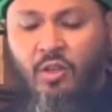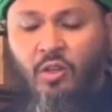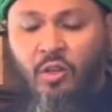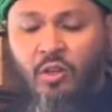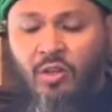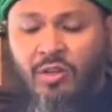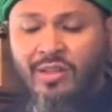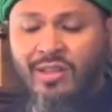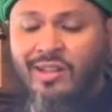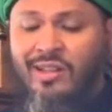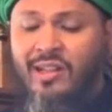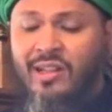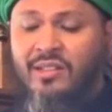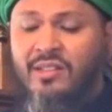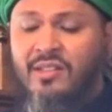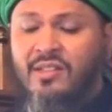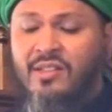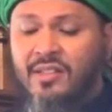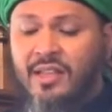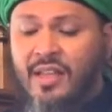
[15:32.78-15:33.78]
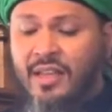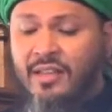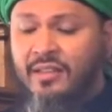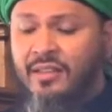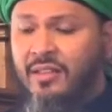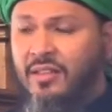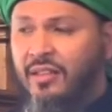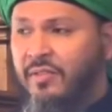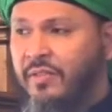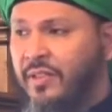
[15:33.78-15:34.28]
Look and understand
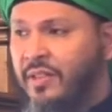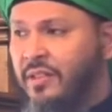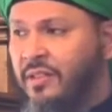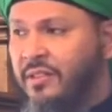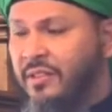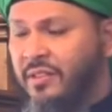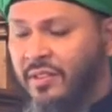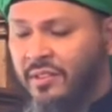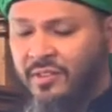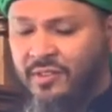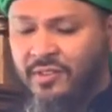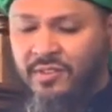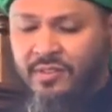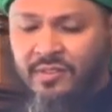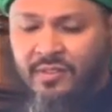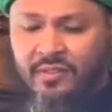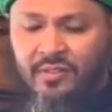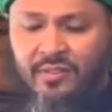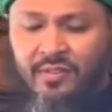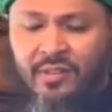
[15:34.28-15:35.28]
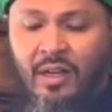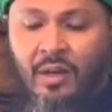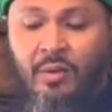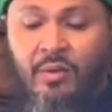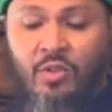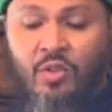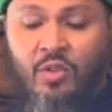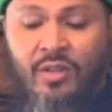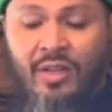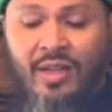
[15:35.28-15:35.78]
the difficulties.
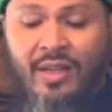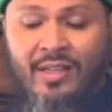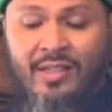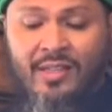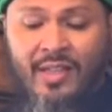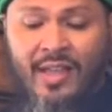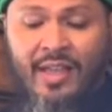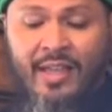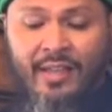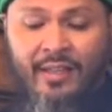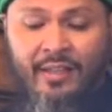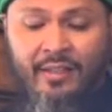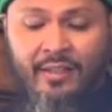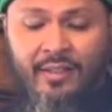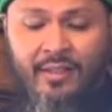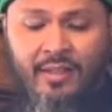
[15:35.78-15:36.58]
Our Shaykh is saying,